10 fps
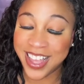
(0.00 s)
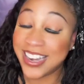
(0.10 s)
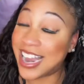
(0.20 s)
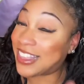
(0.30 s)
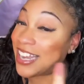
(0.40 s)

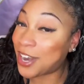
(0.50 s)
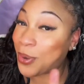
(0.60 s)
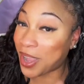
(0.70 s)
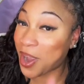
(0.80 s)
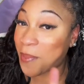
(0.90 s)
Not that I
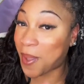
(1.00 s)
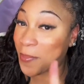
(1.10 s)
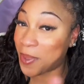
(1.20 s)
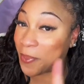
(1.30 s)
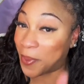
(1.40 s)
don't care about
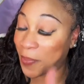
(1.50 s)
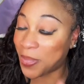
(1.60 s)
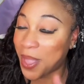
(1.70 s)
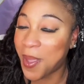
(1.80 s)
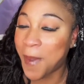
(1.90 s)
people,
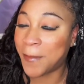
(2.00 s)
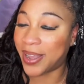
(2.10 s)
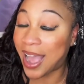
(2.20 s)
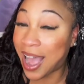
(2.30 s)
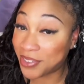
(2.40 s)

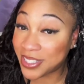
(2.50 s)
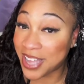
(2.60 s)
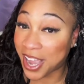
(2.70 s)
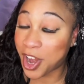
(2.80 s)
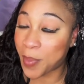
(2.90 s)
but
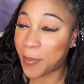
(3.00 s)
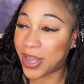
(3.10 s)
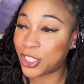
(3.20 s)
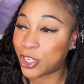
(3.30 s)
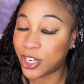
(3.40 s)
obviously I care about
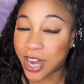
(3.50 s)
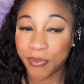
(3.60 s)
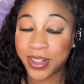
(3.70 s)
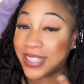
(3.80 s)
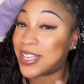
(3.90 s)
my children. And I
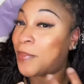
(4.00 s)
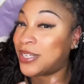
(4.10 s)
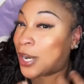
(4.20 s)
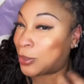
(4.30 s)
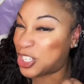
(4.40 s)
realize how
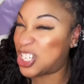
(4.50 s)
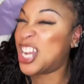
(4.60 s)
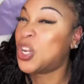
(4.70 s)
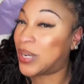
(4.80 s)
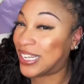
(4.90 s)
much I don't
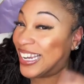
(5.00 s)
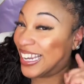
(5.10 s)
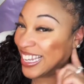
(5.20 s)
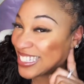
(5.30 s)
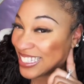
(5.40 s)
genuinely
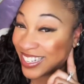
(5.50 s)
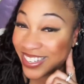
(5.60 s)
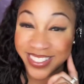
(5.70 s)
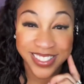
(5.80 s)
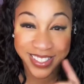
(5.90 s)

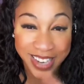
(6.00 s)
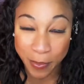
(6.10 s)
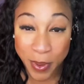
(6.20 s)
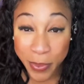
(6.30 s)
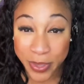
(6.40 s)
listen.
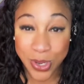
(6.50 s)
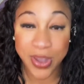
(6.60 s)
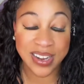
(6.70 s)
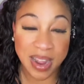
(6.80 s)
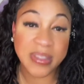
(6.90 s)
Like, people be
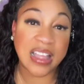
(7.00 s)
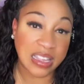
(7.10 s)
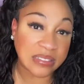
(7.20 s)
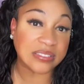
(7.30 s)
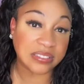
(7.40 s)
talking and I'll be
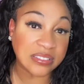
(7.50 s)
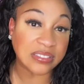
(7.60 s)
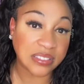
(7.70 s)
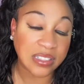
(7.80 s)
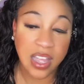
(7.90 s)
like...
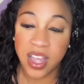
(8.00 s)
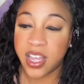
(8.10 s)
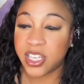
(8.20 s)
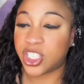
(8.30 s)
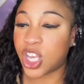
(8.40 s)

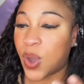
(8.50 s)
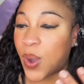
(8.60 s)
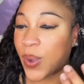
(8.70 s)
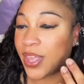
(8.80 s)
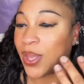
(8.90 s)

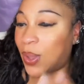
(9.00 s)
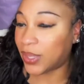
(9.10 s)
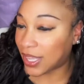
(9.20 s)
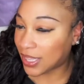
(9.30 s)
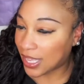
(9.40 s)
So, okay, the
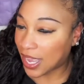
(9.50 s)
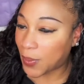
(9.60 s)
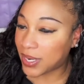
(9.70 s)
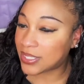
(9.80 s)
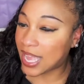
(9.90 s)
only other thing I
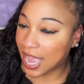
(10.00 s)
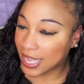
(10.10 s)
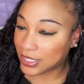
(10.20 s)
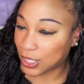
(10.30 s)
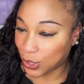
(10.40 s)
wanted to
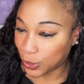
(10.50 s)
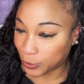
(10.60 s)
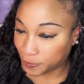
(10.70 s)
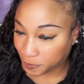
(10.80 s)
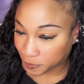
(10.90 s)
ask
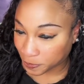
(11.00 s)
you